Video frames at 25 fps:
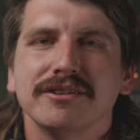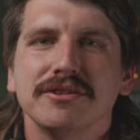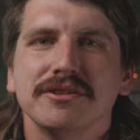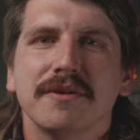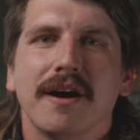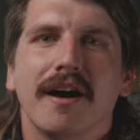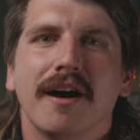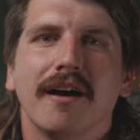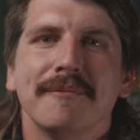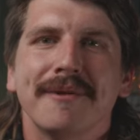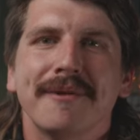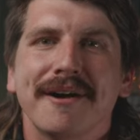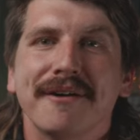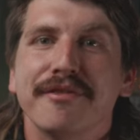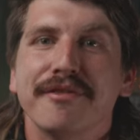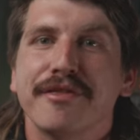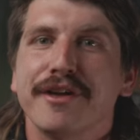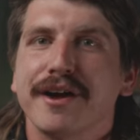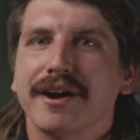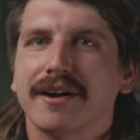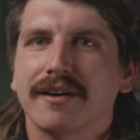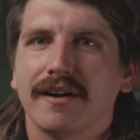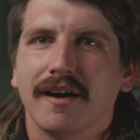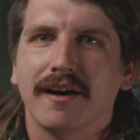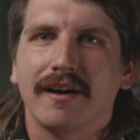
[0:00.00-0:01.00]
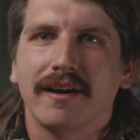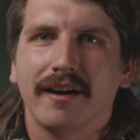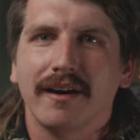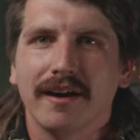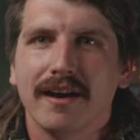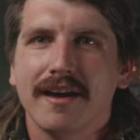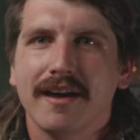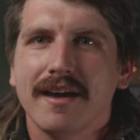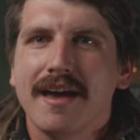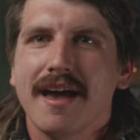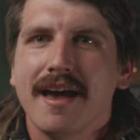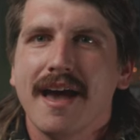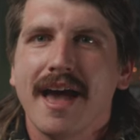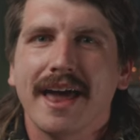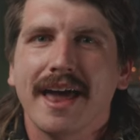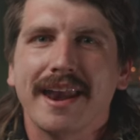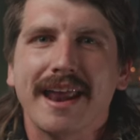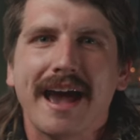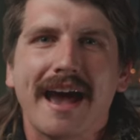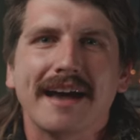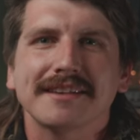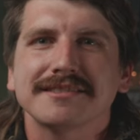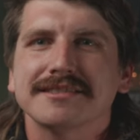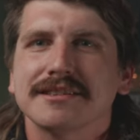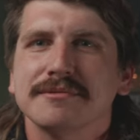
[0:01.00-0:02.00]
you all about their art and
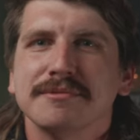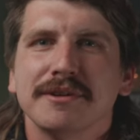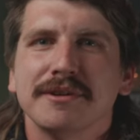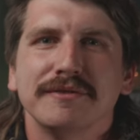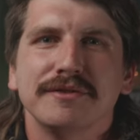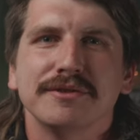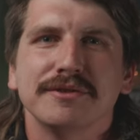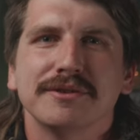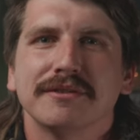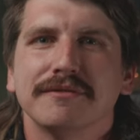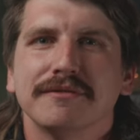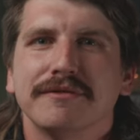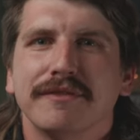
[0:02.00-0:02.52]
ask them if you can